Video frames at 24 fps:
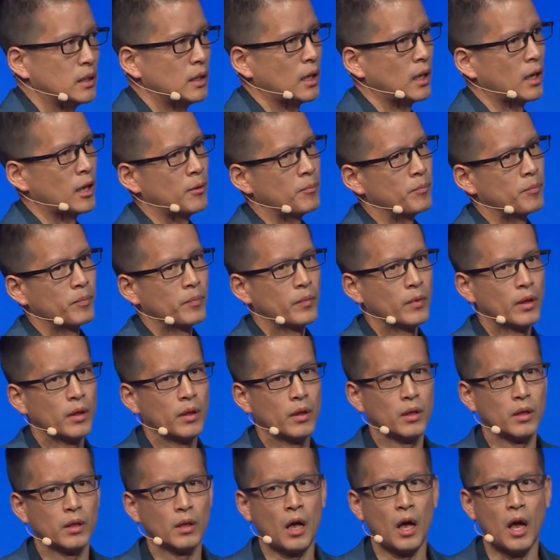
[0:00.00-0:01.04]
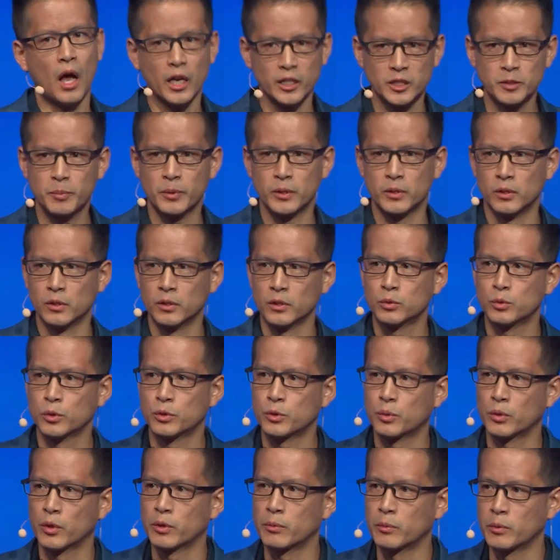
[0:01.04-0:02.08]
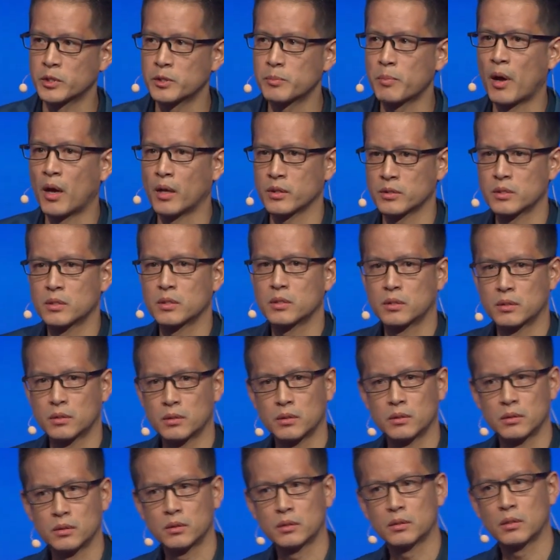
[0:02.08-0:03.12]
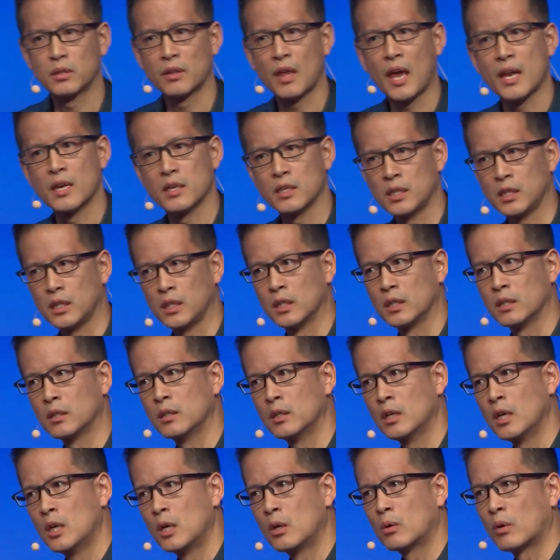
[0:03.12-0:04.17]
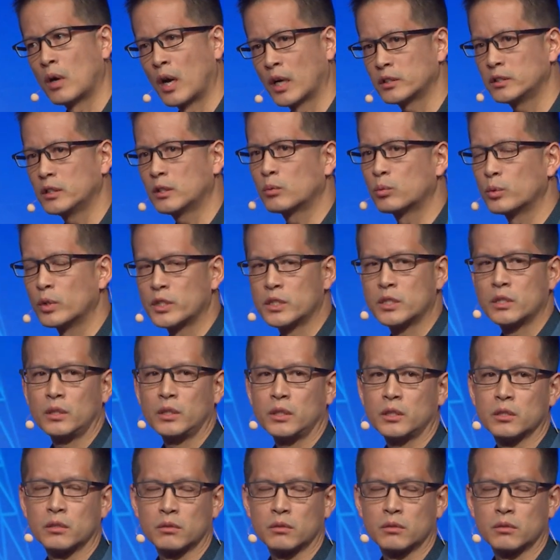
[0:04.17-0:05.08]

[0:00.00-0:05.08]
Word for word: um, hospitals, which were the response to that need, were actually originally